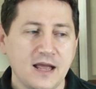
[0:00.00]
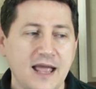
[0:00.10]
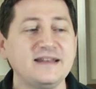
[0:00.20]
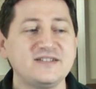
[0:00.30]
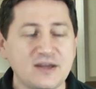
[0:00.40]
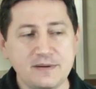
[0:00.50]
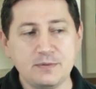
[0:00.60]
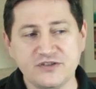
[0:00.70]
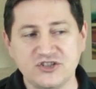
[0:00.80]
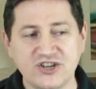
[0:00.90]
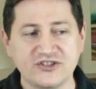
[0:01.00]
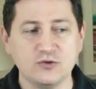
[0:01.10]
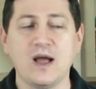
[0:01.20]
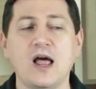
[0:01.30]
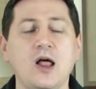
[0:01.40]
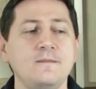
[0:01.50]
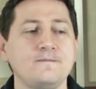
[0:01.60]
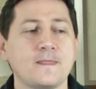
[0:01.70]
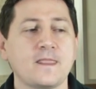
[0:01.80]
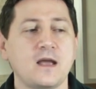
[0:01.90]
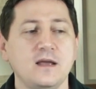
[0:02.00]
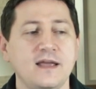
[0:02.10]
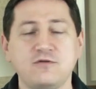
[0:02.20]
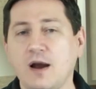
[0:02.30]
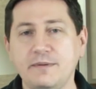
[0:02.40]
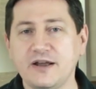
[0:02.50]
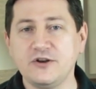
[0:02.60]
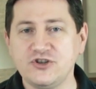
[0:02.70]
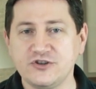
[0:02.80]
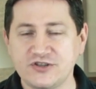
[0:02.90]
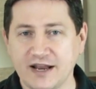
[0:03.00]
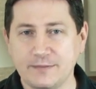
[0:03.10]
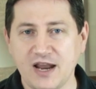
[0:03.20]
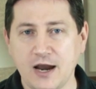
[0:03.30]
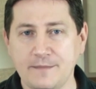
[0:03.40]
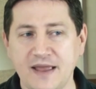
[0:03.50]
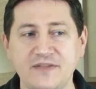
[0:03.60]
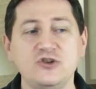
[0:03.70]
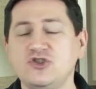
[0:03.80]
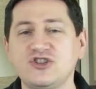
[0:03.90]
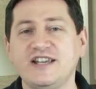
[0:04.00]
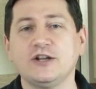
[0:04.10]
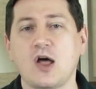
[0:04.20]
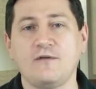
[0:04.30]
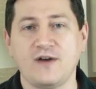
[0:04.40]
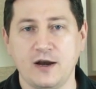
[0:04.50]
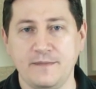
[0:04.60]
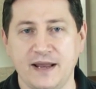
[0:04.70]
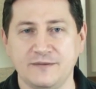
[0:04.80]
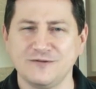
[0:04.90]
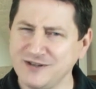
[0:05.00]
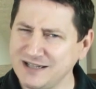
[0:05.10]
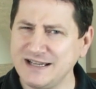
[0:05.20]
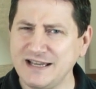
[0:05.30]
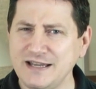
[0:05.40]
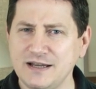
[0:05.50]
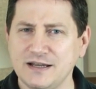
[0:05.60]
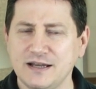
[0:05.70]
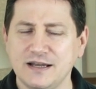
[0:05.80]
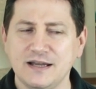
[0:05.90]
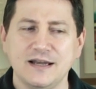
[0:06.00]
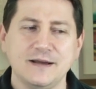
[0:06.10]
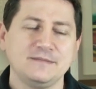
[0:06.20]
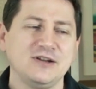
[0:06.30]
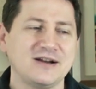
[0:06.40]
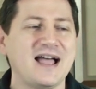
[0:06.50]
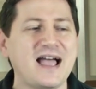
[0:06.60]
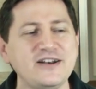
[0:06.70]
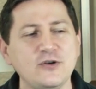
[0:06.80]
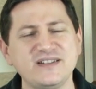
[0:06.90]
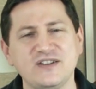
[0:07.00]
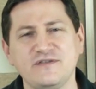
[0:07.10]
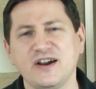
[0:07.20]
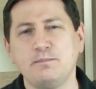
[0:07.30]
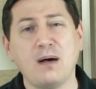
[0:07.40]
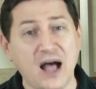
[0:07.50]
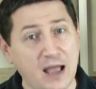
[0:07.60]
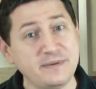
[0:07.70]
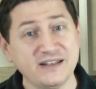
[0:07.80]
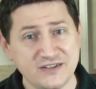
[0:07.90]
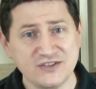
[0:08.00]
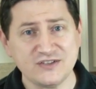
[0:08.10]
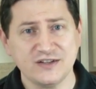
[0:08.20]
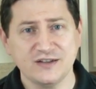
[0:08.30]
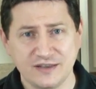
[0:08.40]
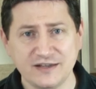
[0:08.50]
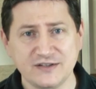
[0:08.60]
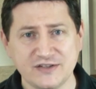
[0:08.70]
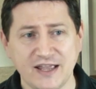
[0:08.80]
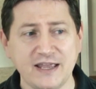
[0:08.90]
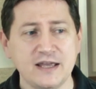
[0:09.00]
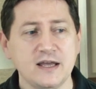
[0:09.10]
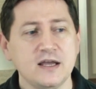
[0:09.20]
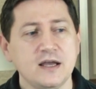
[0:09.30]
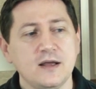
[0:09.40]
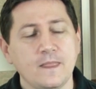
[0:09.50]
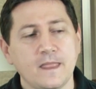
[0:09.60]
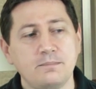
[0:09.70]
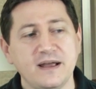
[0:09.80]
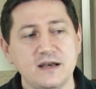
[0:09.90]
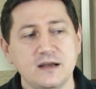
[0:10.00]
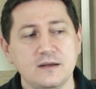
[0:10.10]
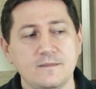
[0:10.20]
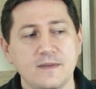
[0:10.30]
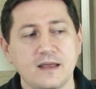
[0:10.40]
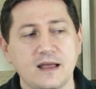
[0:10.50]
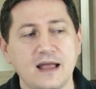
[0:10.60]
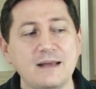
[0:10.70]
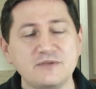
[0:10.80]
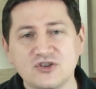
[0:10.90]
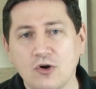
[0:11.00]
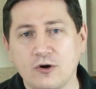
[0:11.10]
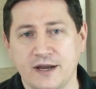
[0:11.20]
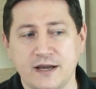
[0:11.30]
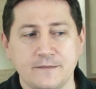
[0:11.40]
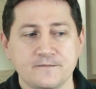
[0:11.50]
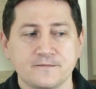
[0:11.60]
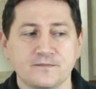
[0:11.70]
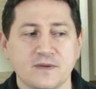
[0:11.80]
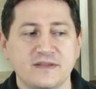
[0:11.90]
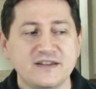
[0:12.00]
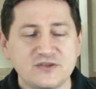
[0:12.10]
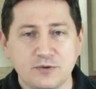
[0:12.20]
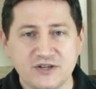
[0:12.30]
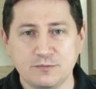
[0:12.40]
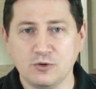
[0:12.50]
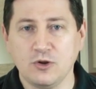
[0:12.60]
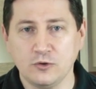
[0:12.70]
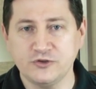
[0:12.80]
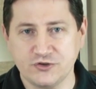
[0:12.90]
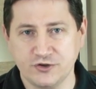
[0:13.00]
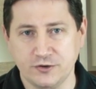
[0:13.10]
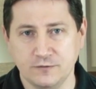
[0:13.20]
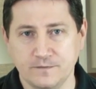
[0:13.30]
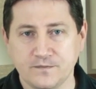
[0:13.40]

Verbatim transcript: And some people have suggested, well, if Robert Downey Junior is not going to be Iron Man, then you just kill off Iron Man. Really? Look, I know that's a very populist thing to say, but I'm sorry. This principle holds true.